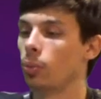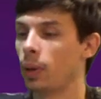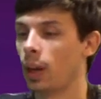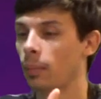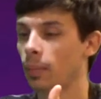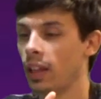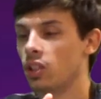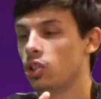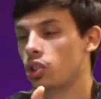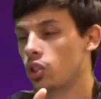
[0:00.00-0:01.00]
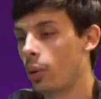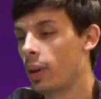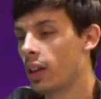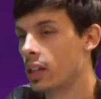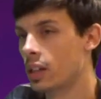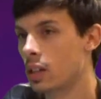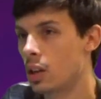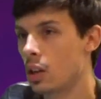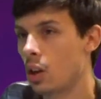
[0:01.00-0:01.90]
but I'm, like, showing